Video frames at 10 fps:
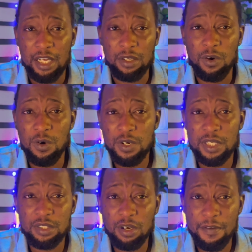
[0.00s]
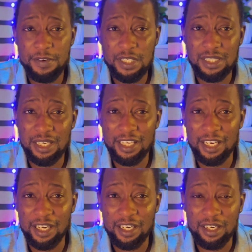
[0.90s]
the owners of this league
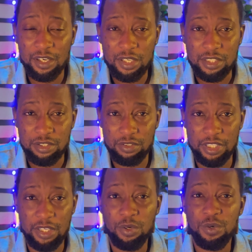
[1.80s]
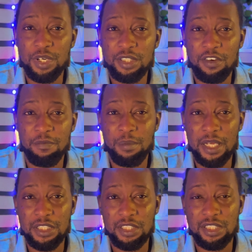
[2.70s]
are actually the owners of
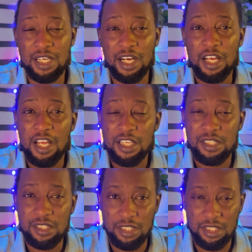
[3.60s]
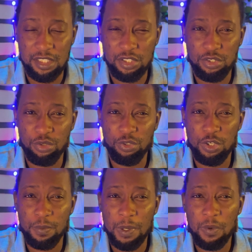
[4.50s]
Manchester City. So
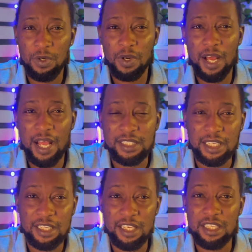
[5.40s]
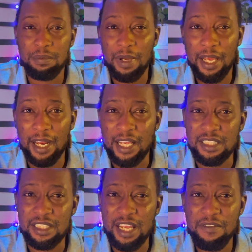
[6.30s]
you may want to ask, this man has
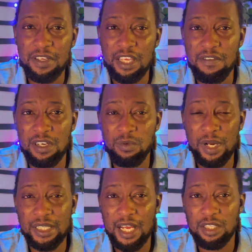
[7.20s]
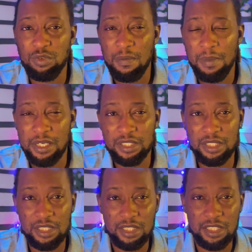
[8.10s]
never given a red card to a
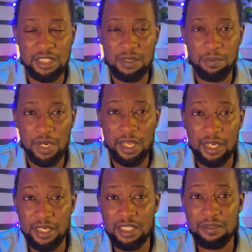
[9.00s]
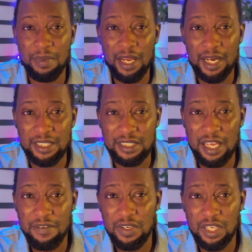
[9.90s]
Manchester City player. This man has
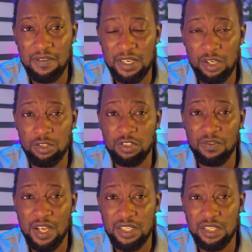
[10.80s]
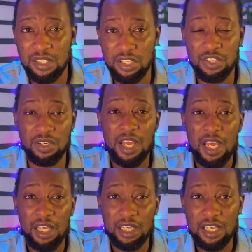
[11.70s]
never given a controversial decision
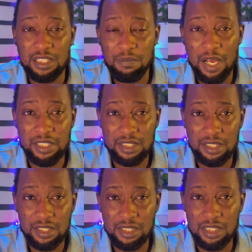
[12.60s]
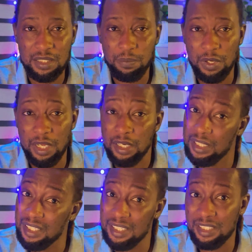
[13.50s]
against Manchester City player.
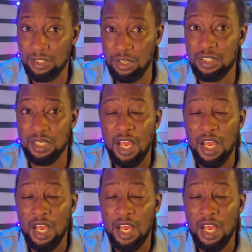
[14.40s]
This is just,